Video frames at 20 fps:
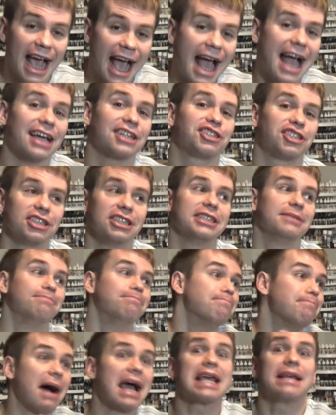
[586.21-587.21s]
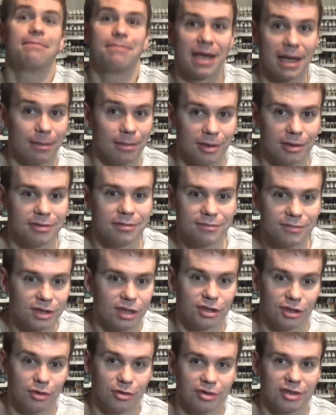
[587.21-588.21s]
actually might be able to
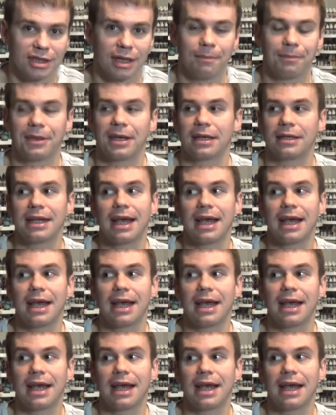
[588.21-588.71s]
do something.